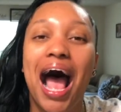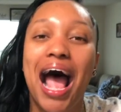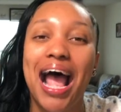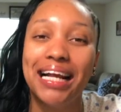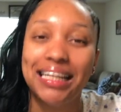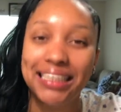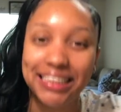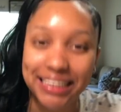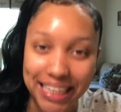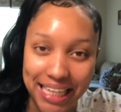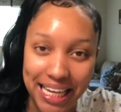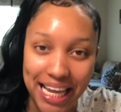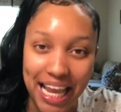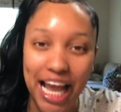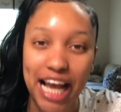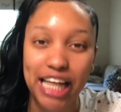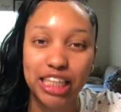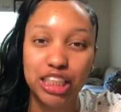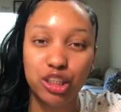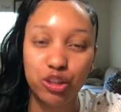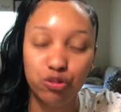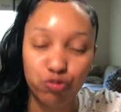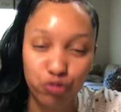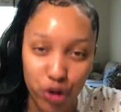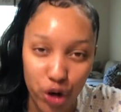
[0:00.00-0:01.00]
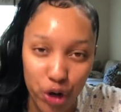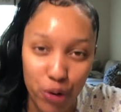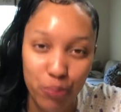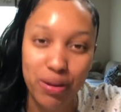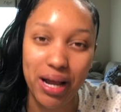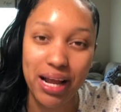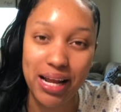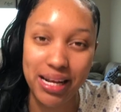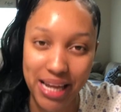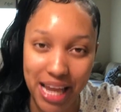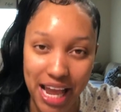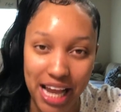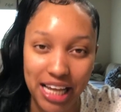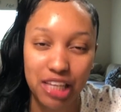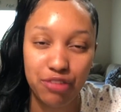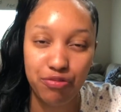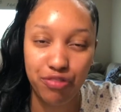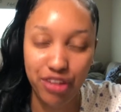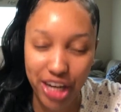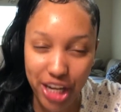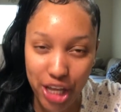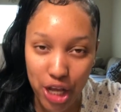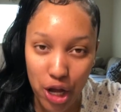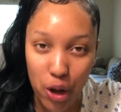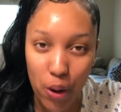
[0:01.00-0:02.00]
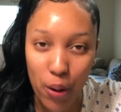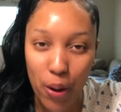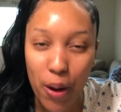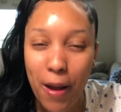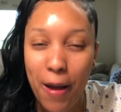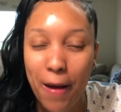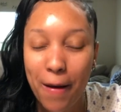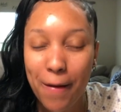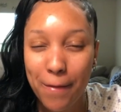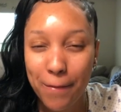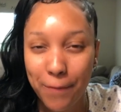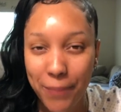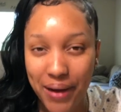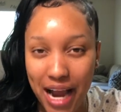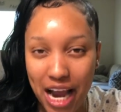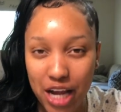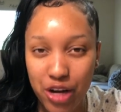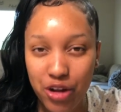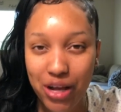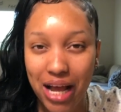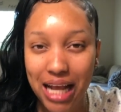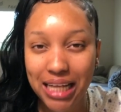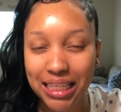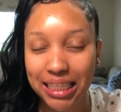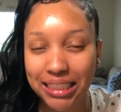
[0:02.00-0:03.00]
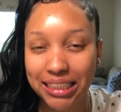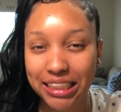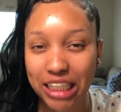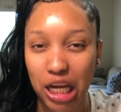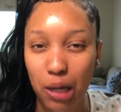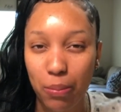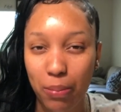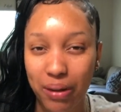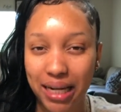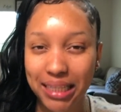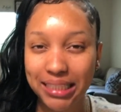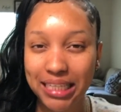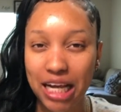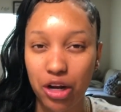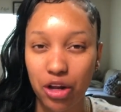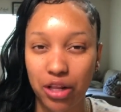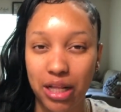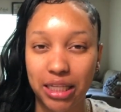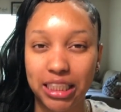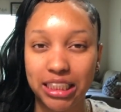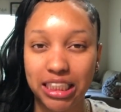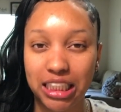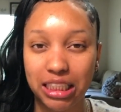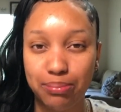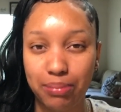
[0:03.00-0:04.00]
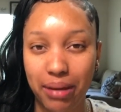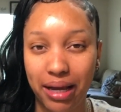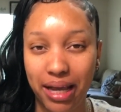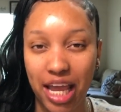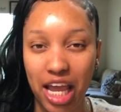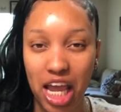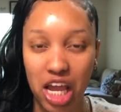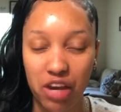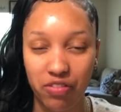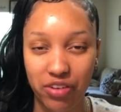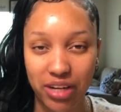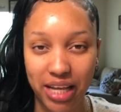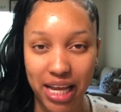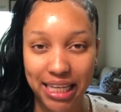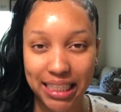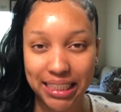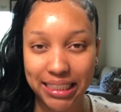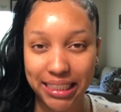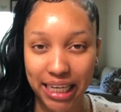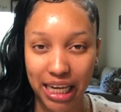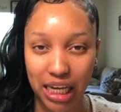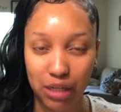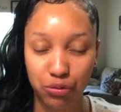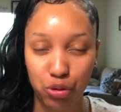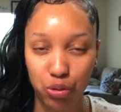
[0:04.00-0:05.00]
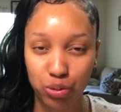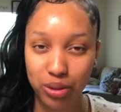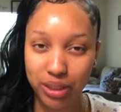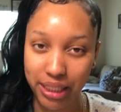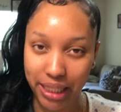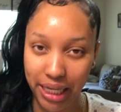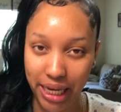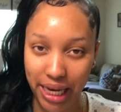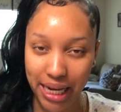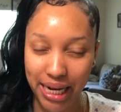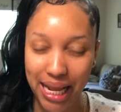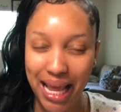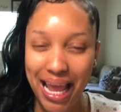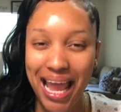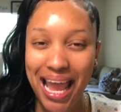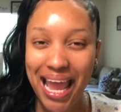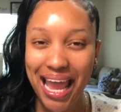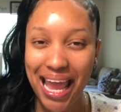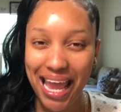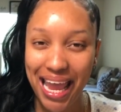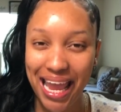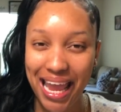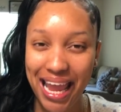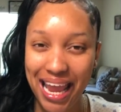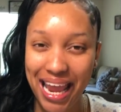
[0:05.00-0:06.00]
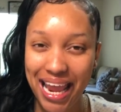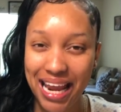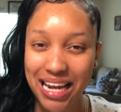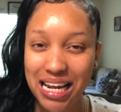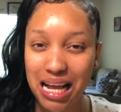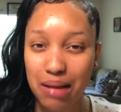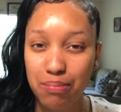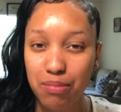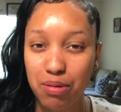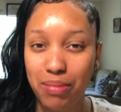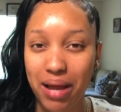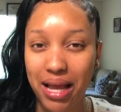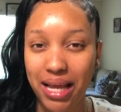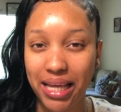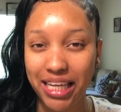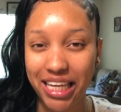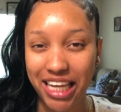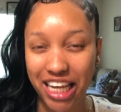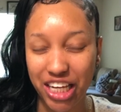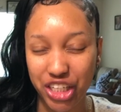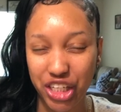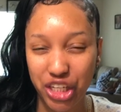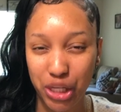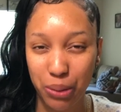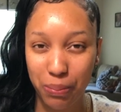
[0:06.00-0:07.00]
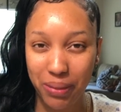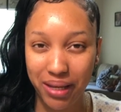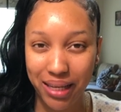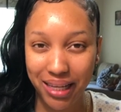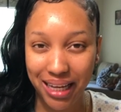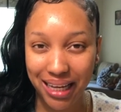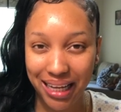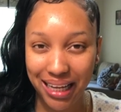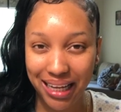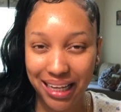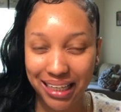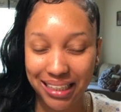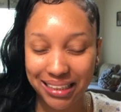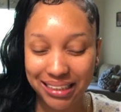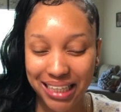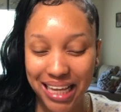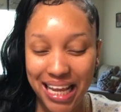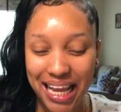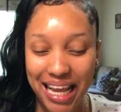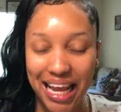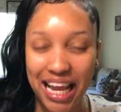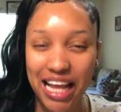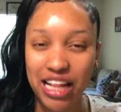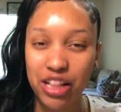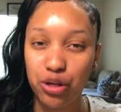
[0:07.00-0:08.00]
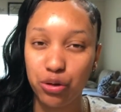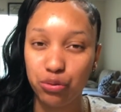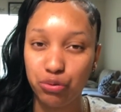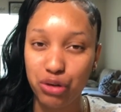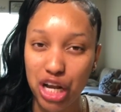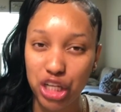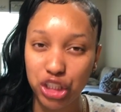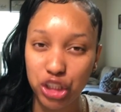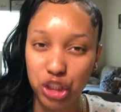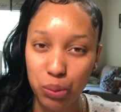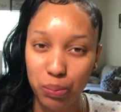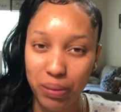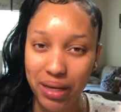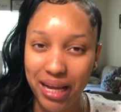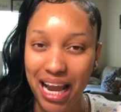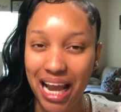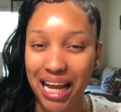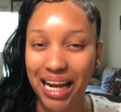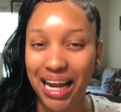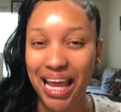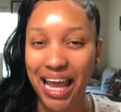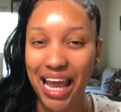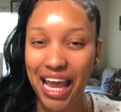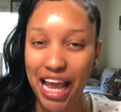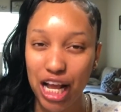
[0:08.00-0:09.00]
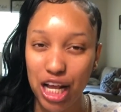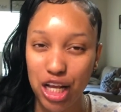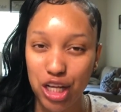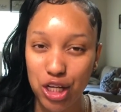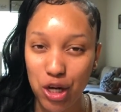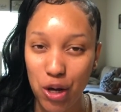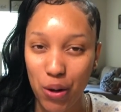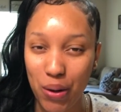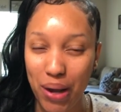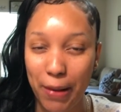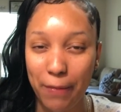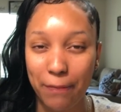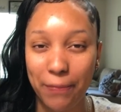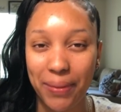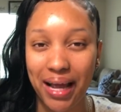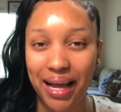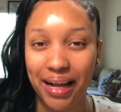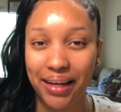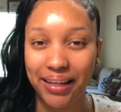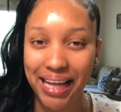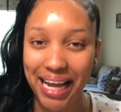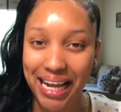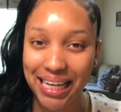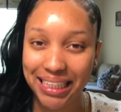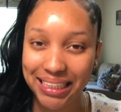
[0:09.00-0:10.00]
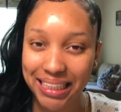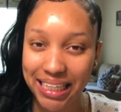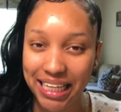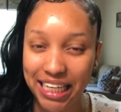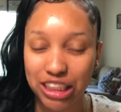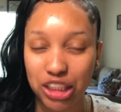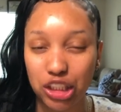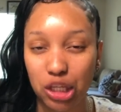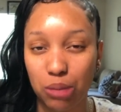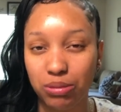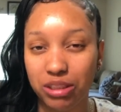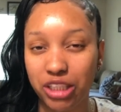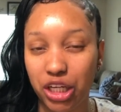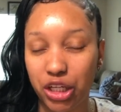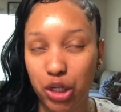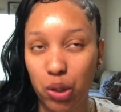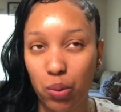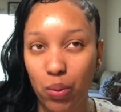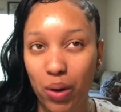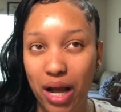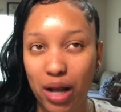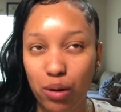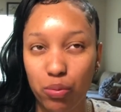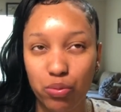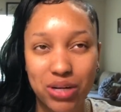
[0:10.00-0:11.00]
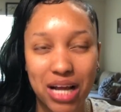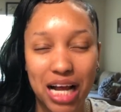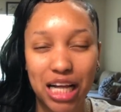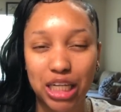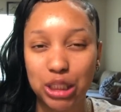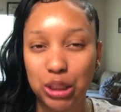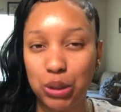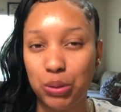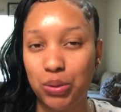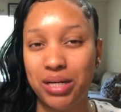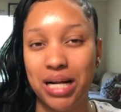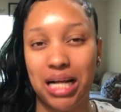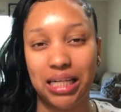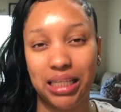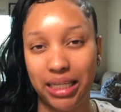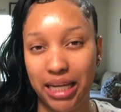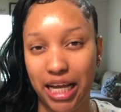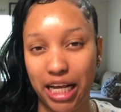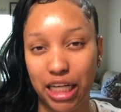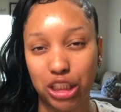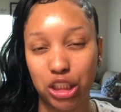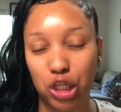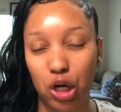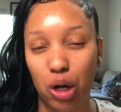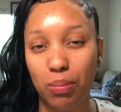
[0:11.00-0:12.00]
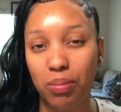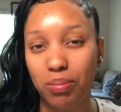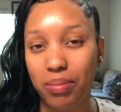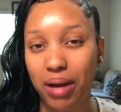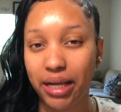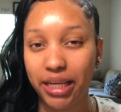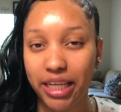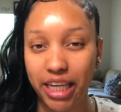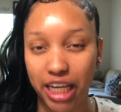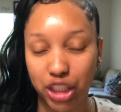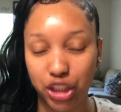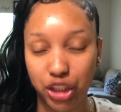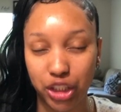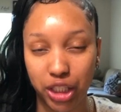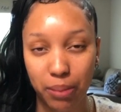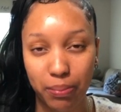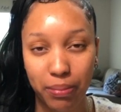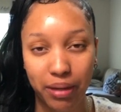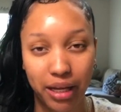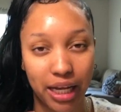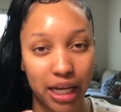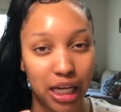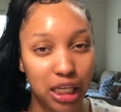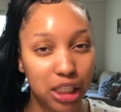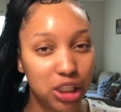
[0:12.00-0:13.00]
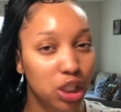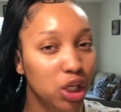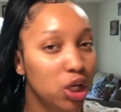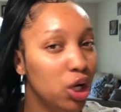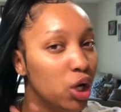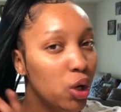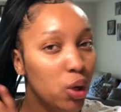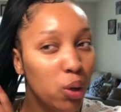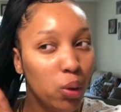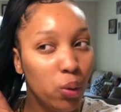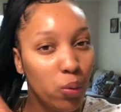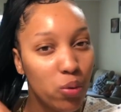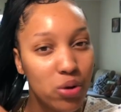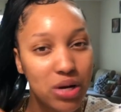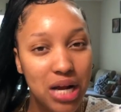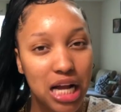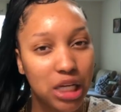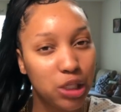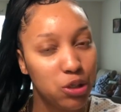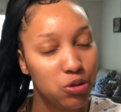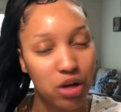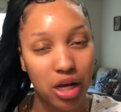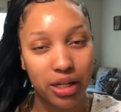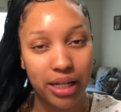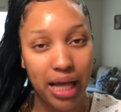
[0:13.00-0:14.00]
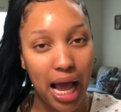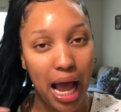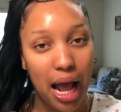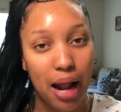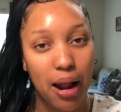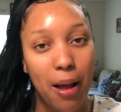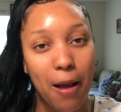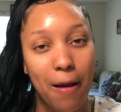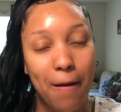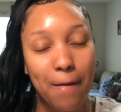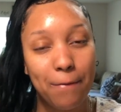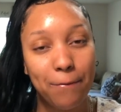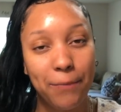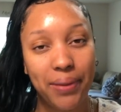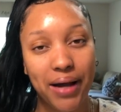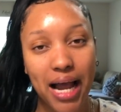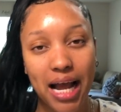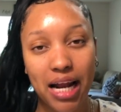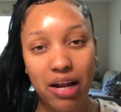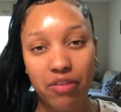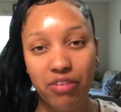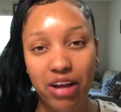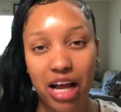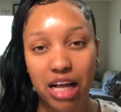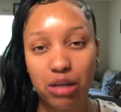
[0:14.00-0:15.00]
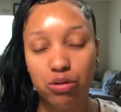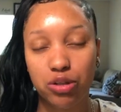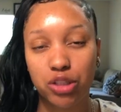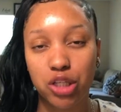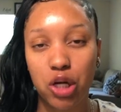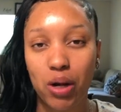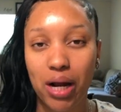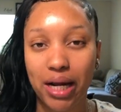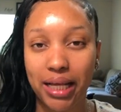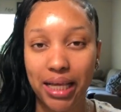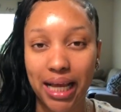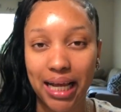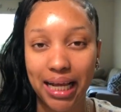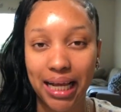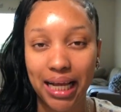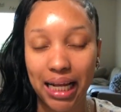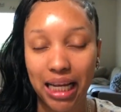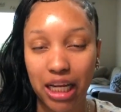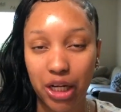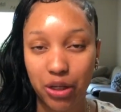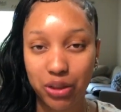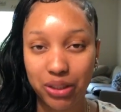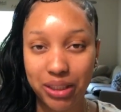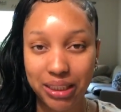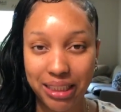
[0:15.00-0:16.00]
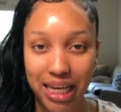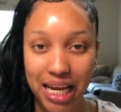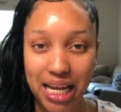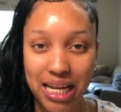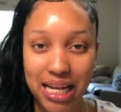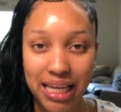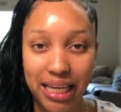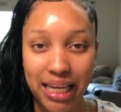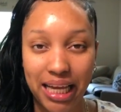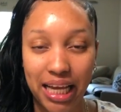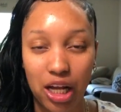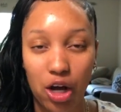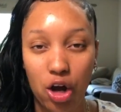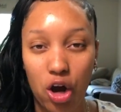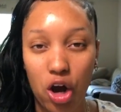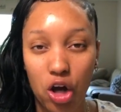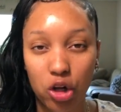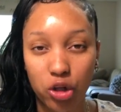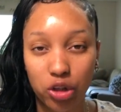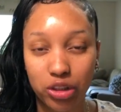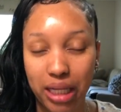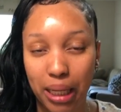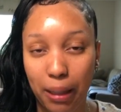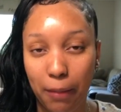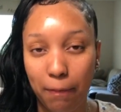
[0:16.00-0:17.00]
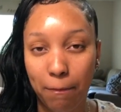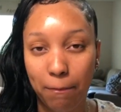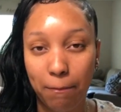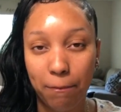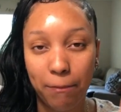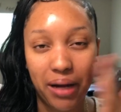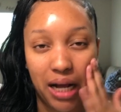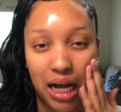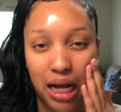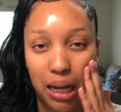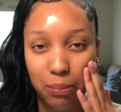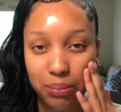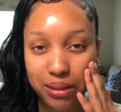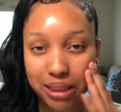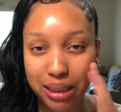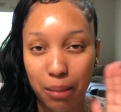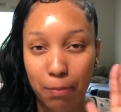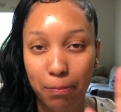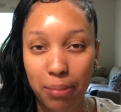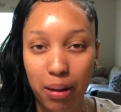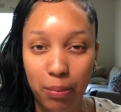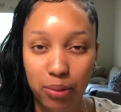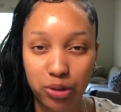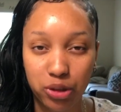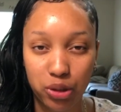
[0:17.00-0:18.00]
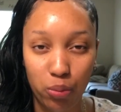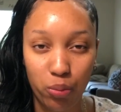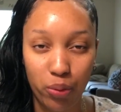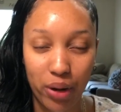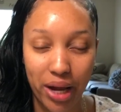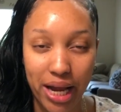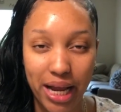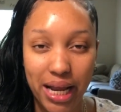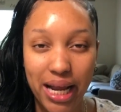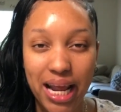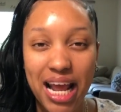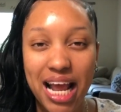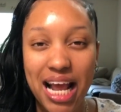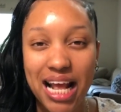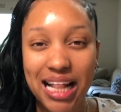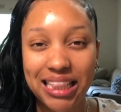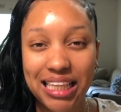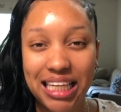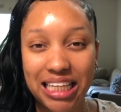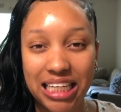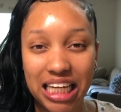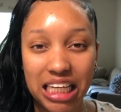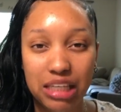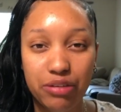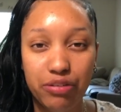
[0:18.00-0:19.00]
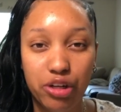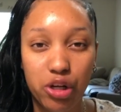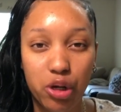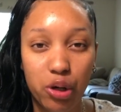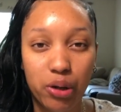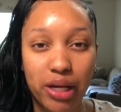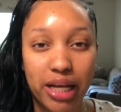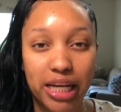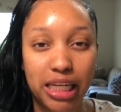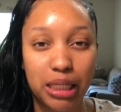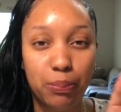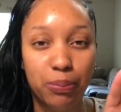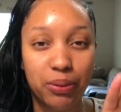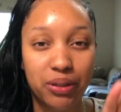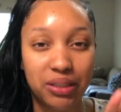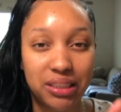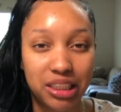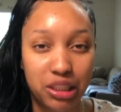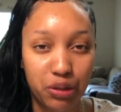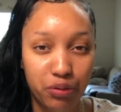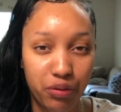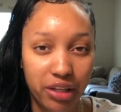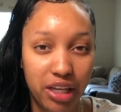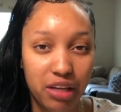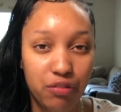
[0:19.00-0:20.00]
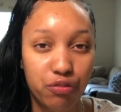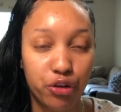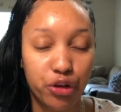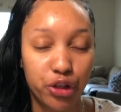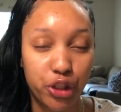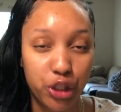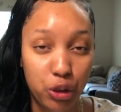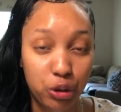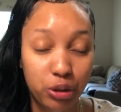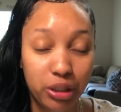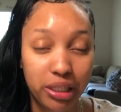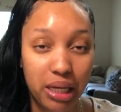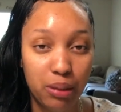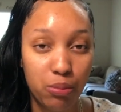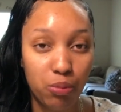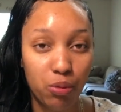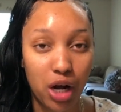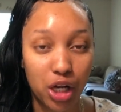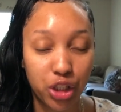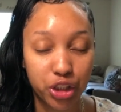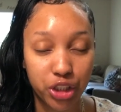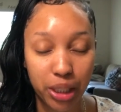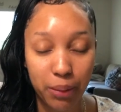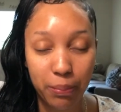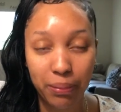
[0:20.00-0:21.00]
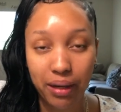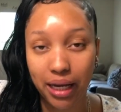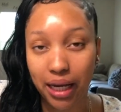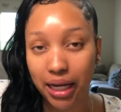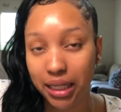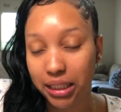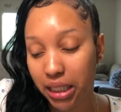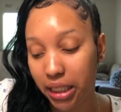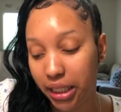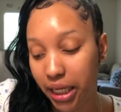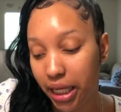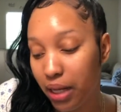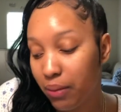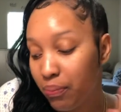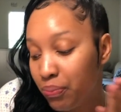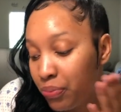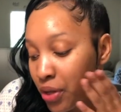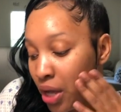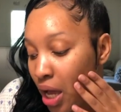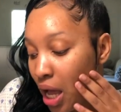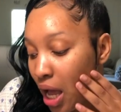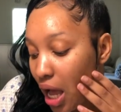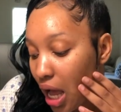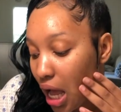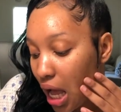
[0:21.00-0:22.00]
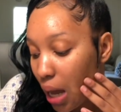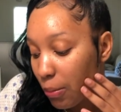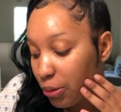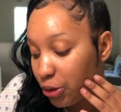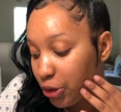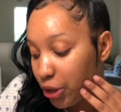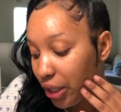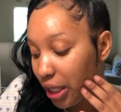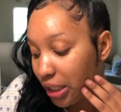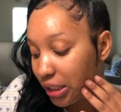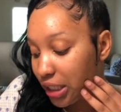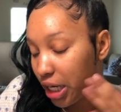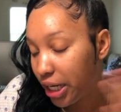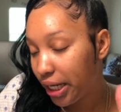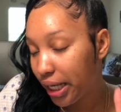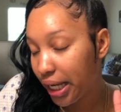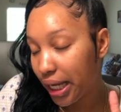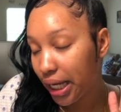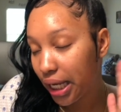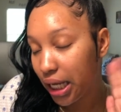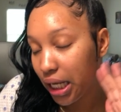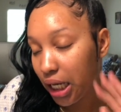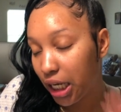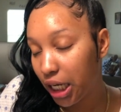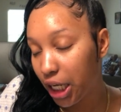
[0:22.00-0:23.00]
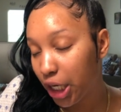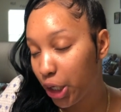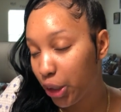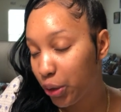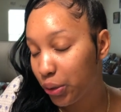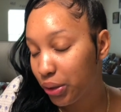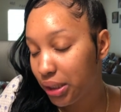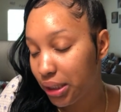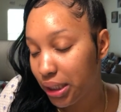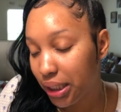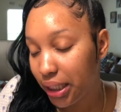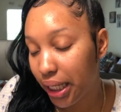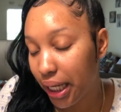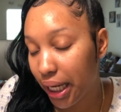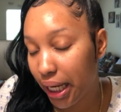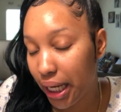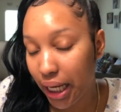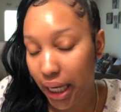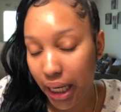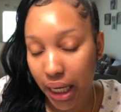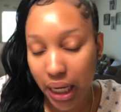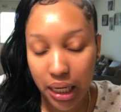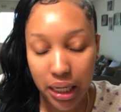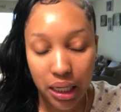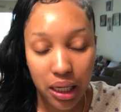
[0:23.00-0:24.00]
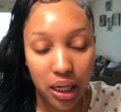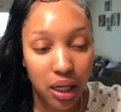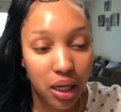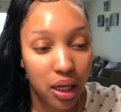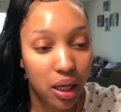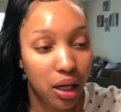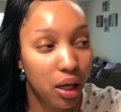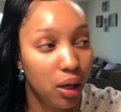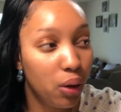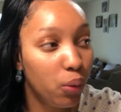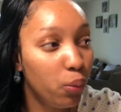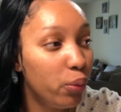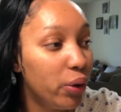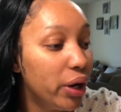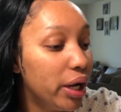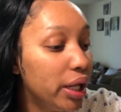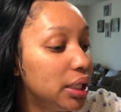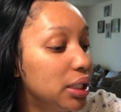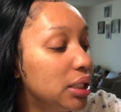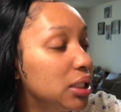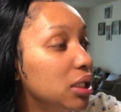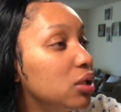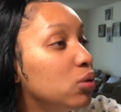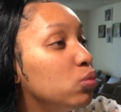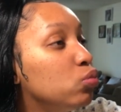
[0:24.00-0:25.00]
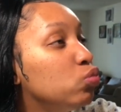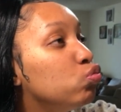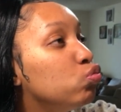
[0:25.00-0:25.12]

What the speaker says: ideas for my next video. But you guys can tell by the title that this is my everyday skin routine. And I'm in my kitchen because in the restroom we had an echo and bad lighting. So I'm just like, you know what? We're not doing that today. So I'm in my kitchen because we're not doing all that. But if you guys want to know how to get clear skin and get all those like bumps and pimples away, then this video is specifically for you to keep watching because, honey, I'm going to show you guys how to get clear skin with